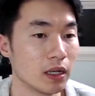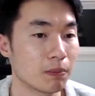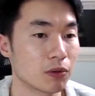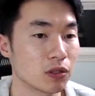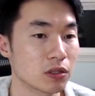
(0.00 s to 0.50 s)

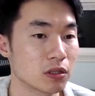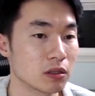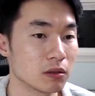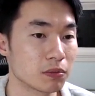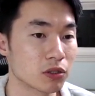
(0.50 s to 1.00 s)

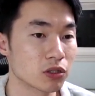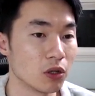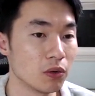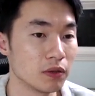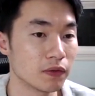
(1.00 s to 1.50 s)

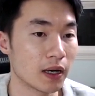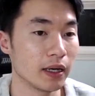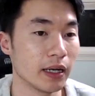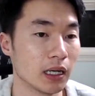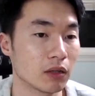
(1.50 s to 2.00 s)
personified
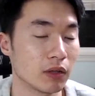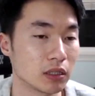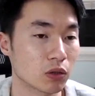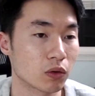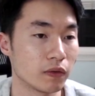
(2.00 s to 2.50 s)
HackerRank's
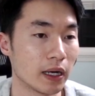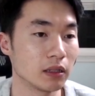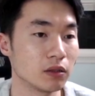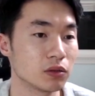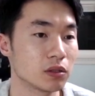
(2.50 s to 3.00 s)
core
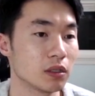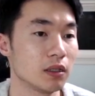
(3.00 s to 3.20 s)
values.